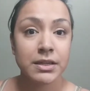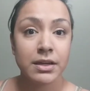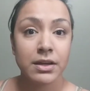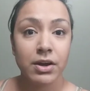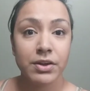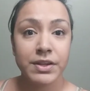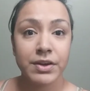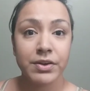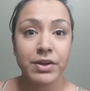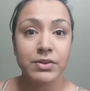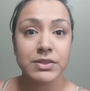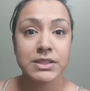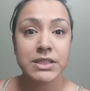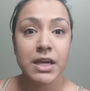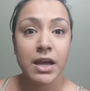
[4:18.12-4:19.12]
Oh, there it
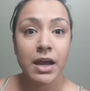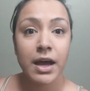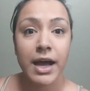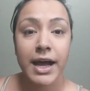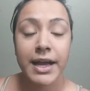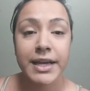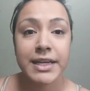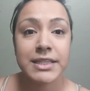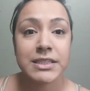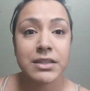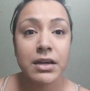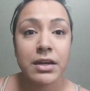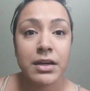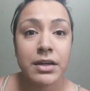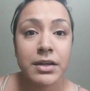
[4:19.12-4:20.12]
goes. Hi, it's
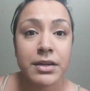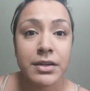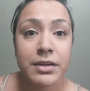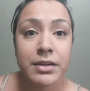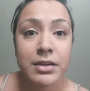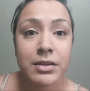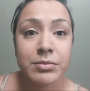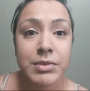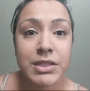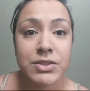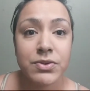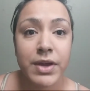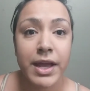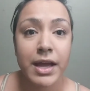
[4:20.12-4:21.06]
um, it's okay.